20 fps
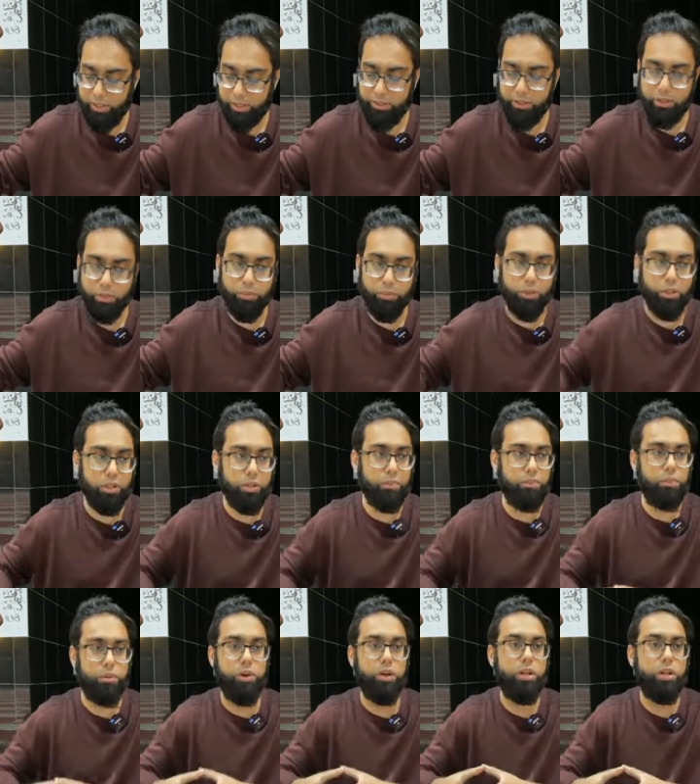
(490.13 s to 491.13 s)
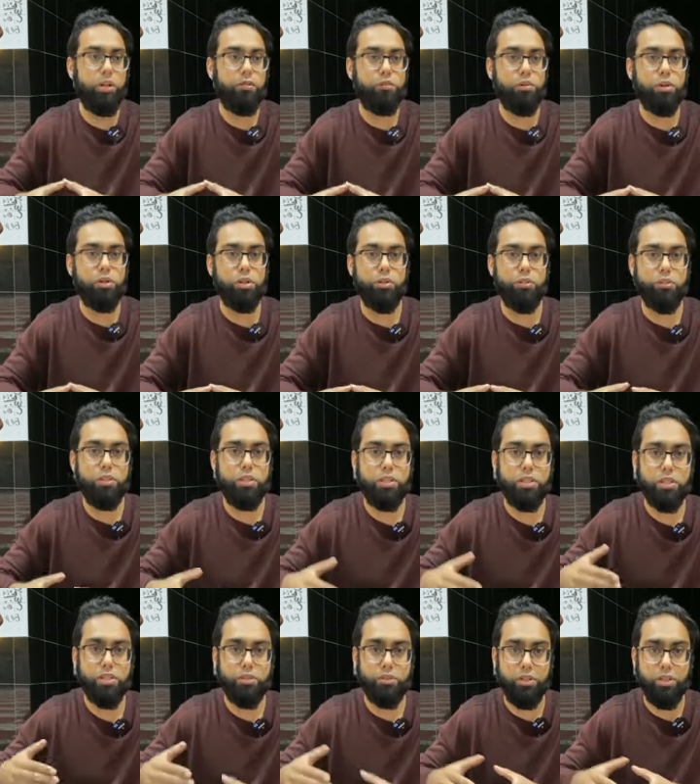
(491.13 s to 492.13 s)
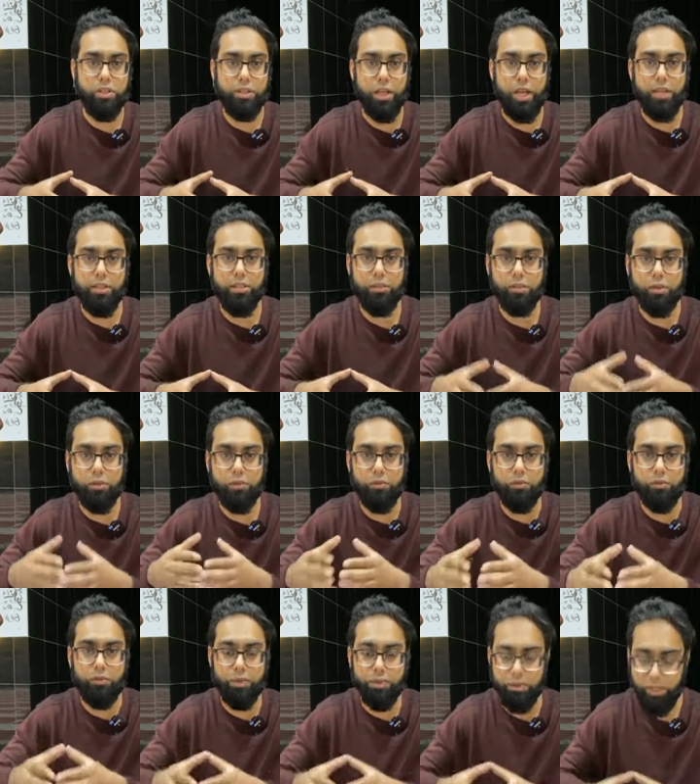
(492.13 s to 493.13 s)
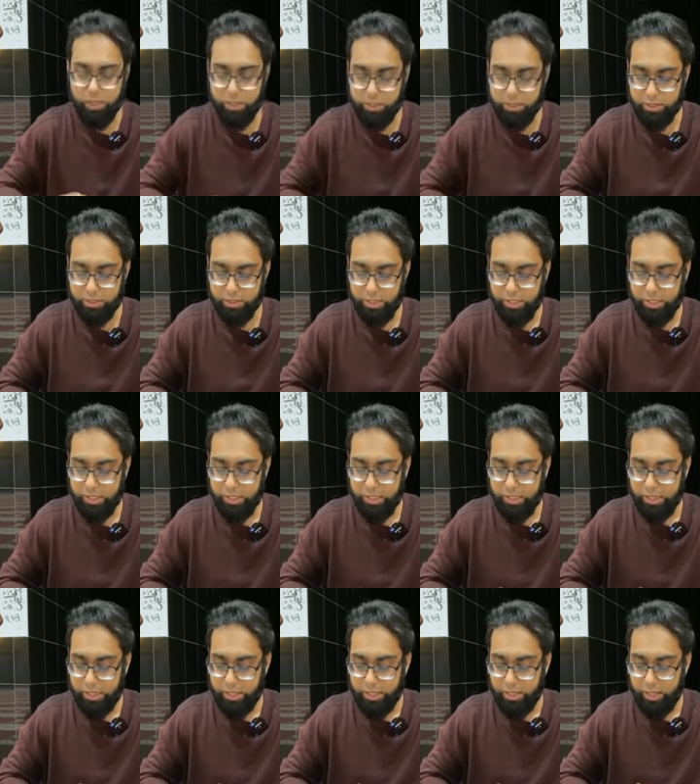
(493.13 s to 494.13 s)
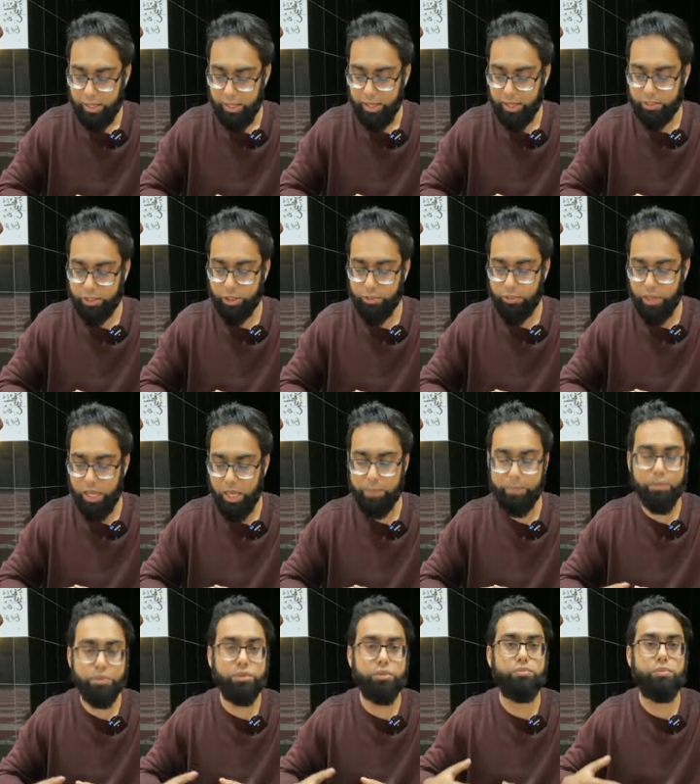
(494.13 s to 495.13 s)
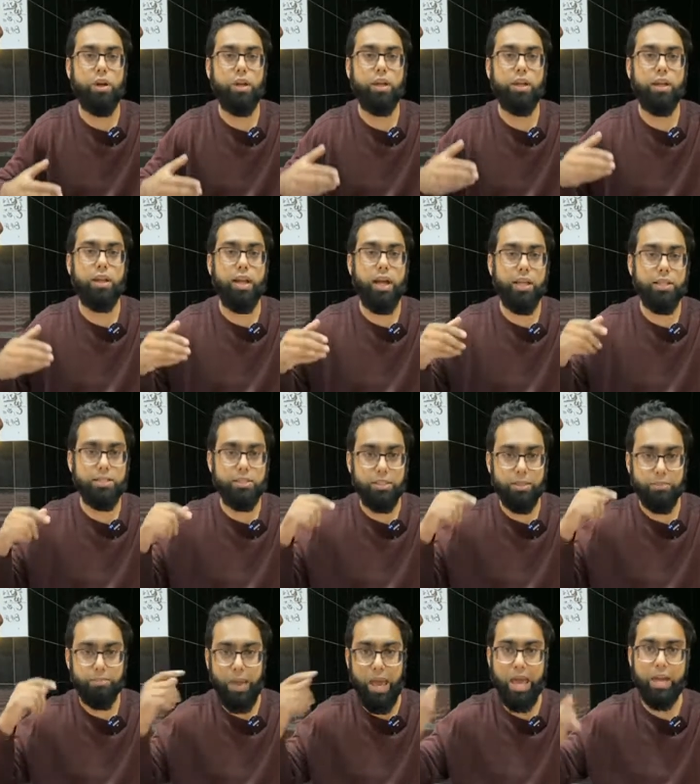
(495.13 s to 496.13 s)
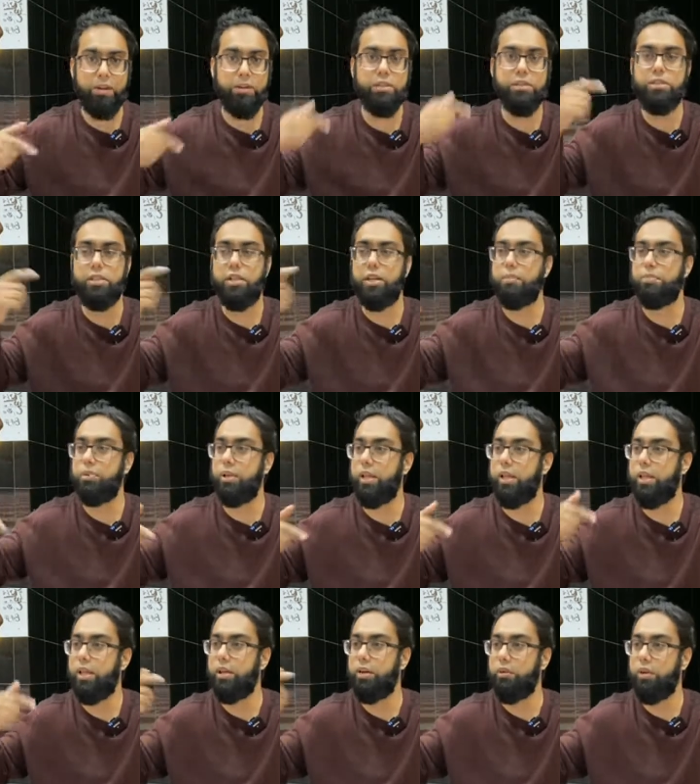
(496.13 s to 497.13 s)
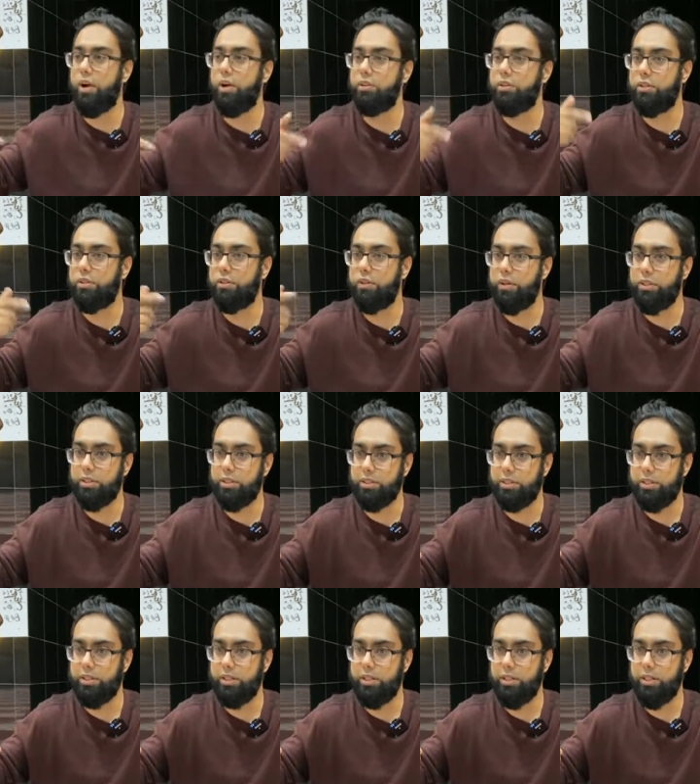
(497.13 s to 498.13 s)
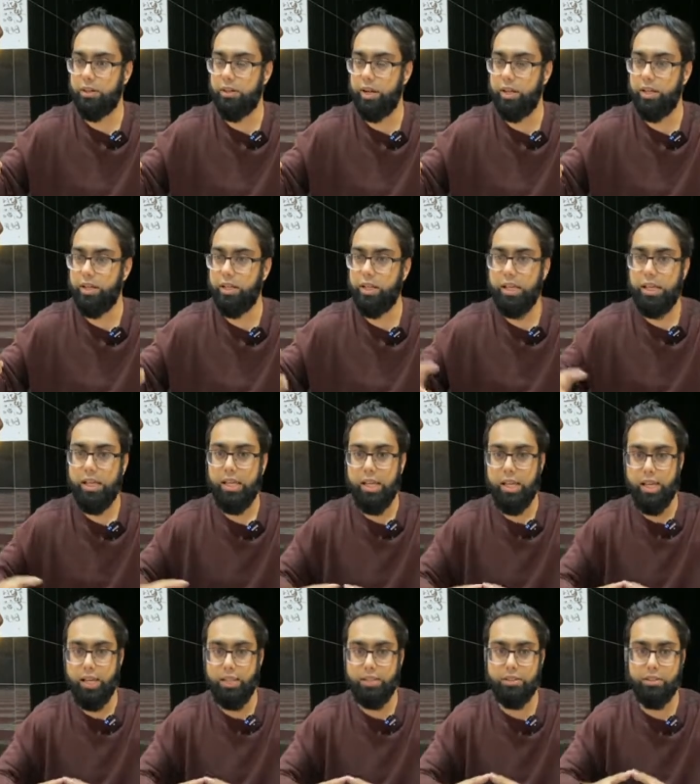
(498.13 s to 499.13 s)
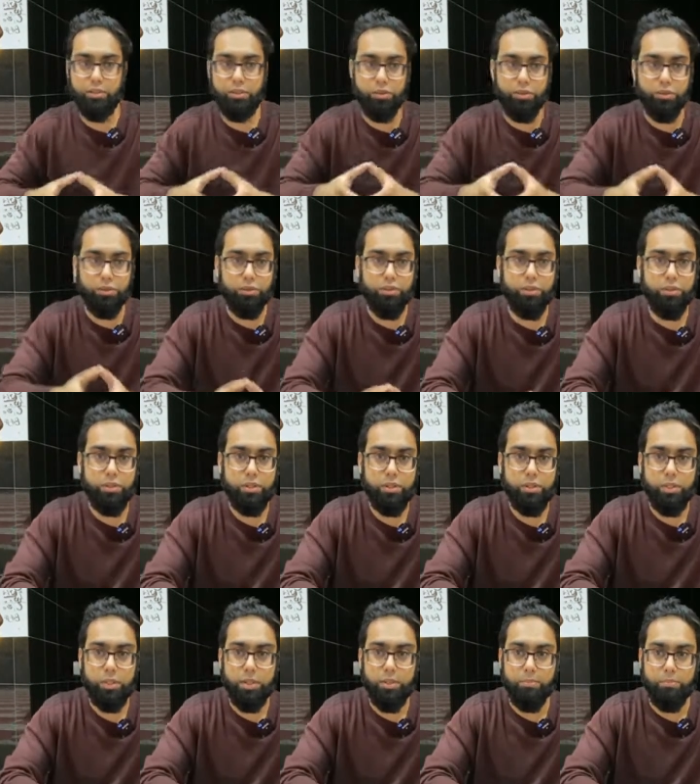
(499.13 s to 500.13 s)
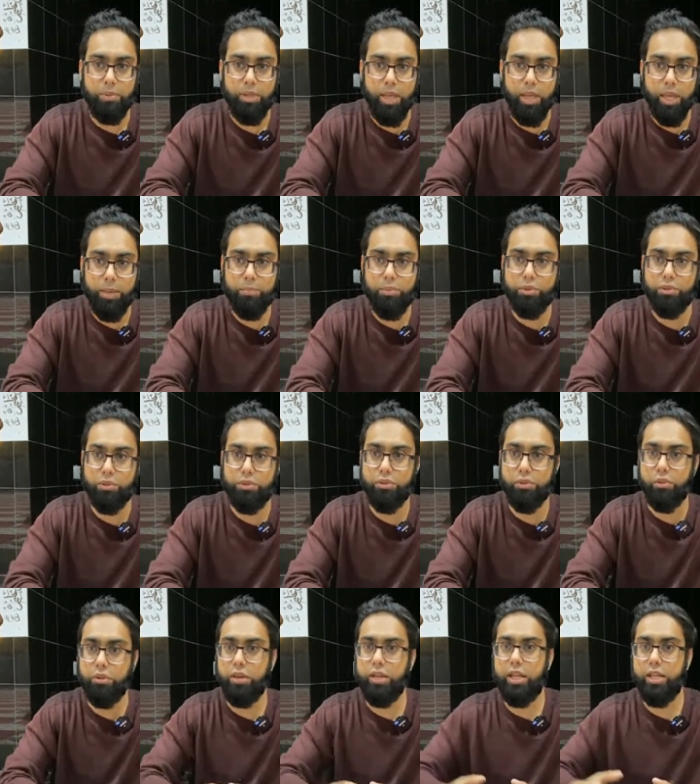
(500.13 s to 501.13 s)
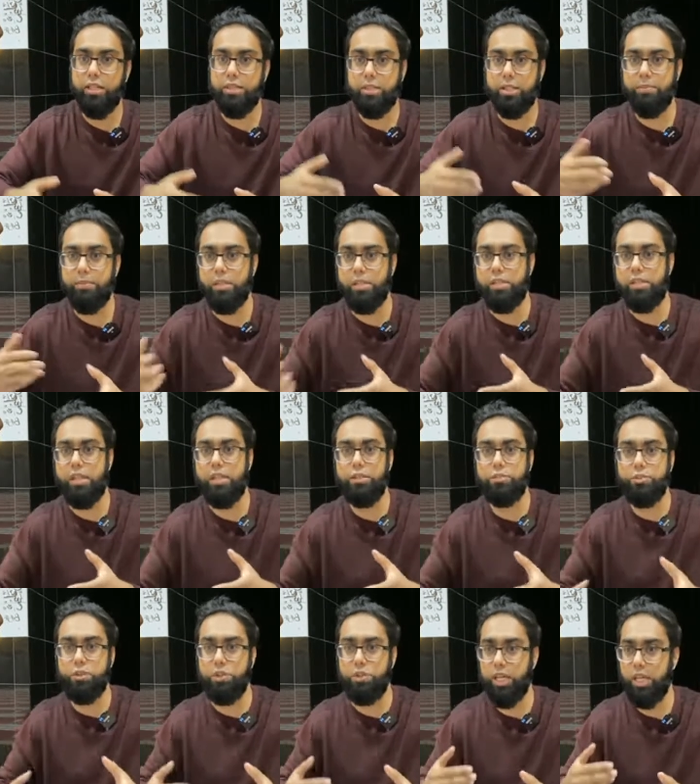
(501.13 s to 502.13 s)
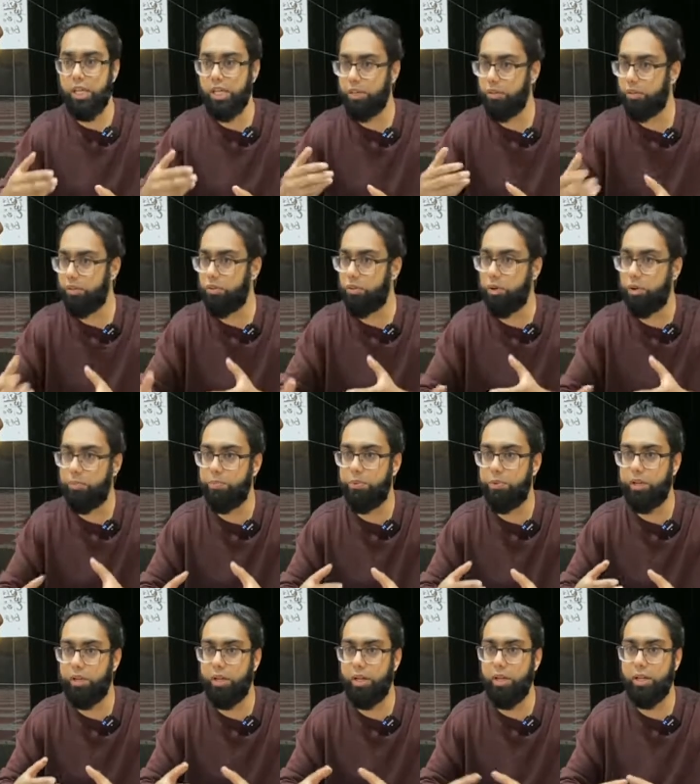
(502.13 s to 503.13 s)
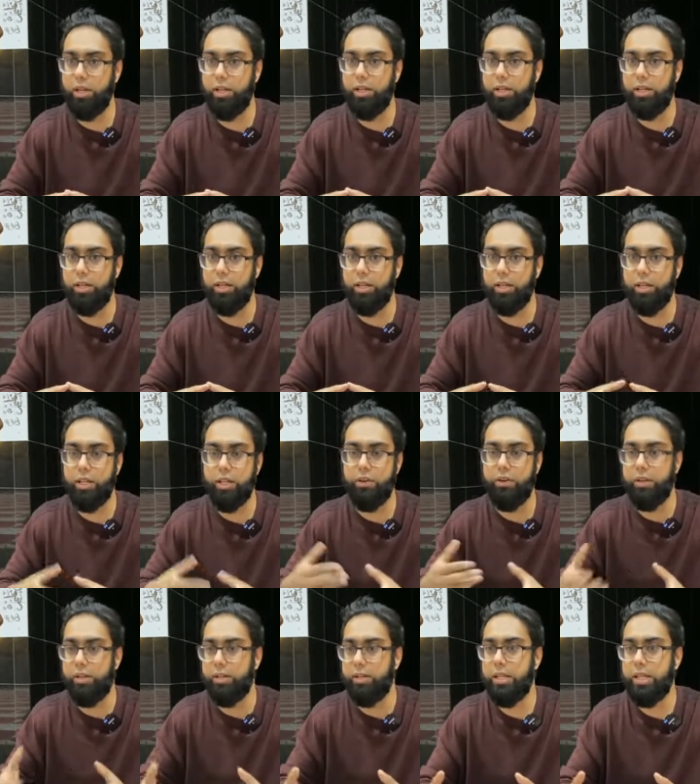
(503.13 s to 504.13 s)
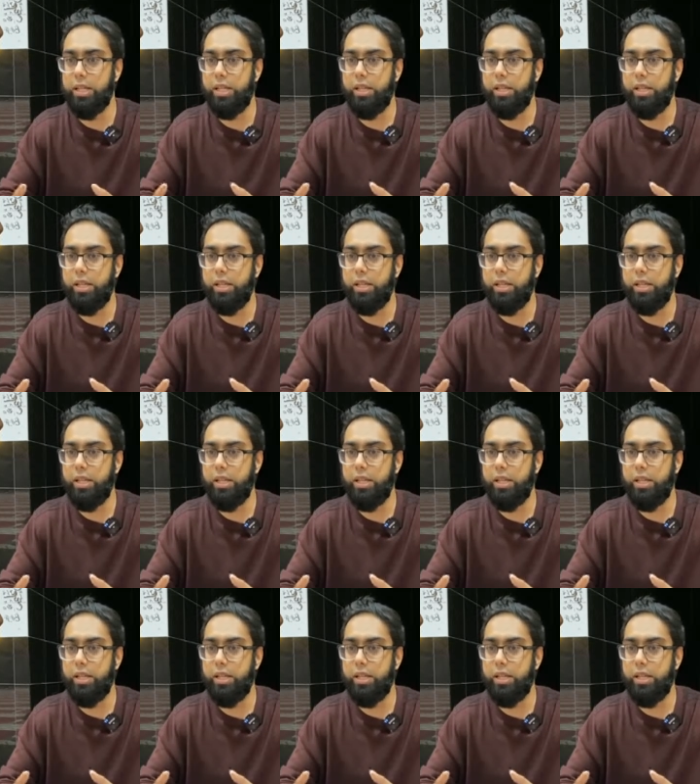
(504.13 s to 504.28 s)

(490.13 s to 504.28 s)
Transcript: the real point of going over this history and this overview is to be able to recognize the patterns that are playing around us, right? It is to be able to look at some of the things we hear and grow up hearing